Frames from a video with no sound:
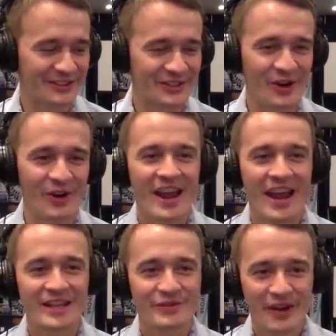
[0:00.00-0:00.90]
So
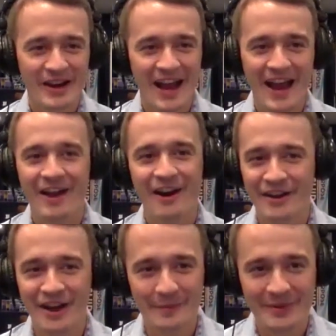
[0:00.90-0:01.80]
it's funny, I ought
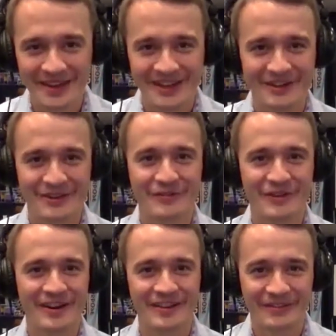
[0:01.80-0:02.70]
not be here in
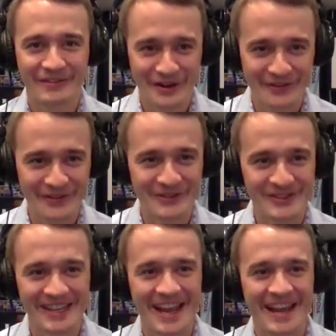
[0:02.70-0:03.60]
front of you
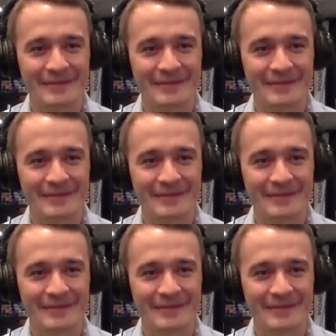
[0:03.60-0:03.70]
today,